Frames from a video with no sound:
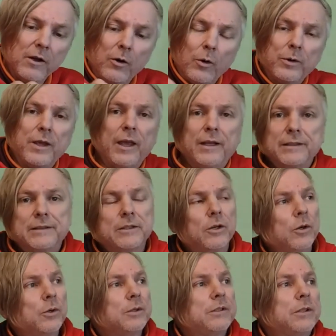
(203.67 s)
Okay,
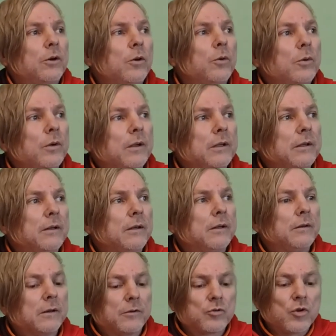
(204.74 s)
so
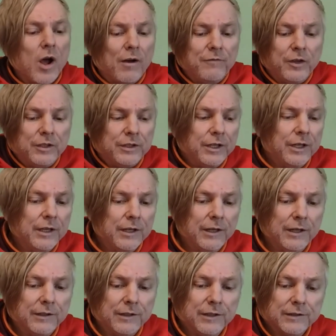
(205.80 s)

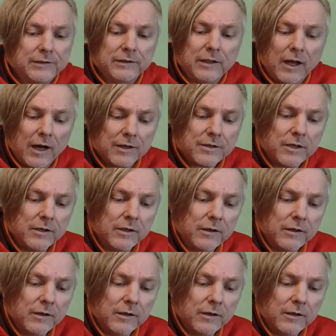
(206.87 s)
gravity, it is not.